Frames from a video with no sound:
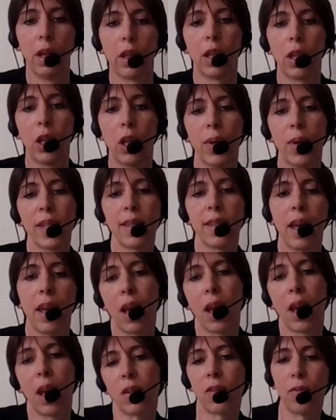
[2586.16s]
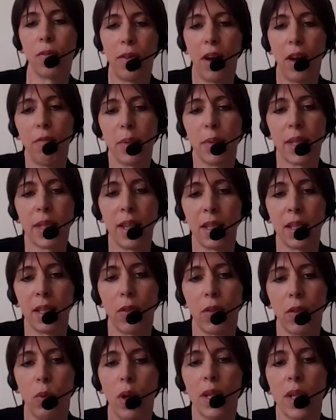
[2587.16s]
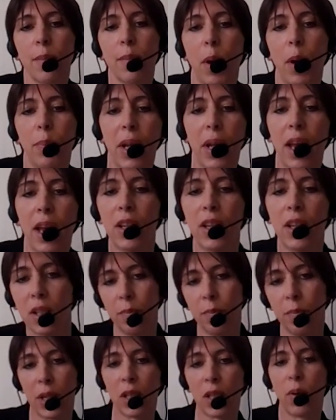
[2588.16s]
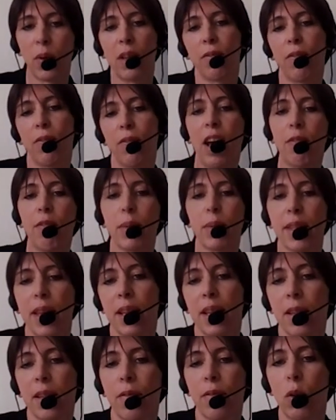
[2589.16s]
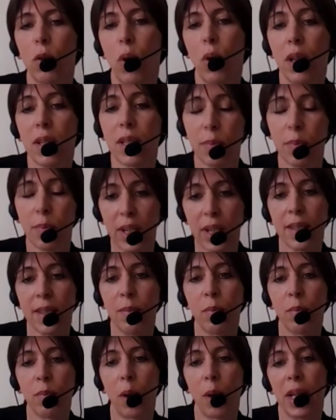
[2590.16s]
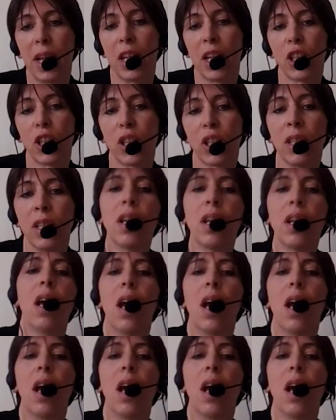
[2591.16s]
The USA accounts for 5% of the world's population, but 25% of the world's prison population.